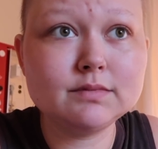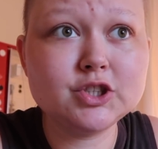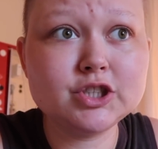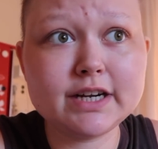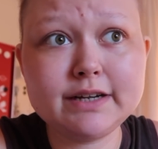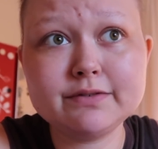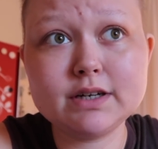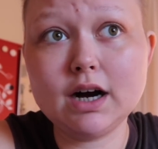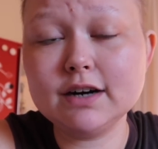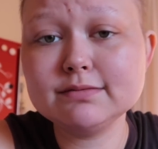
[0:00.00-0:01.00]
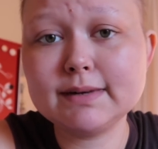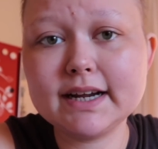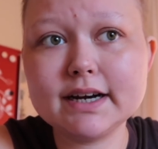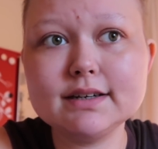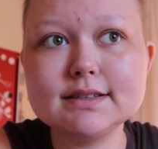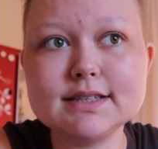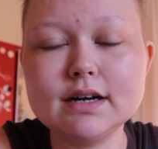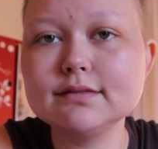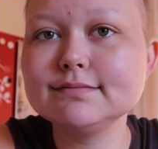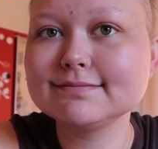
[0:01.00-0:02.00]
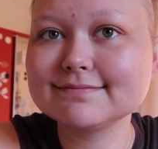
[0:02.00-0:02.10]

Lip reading: shaved off my hair, so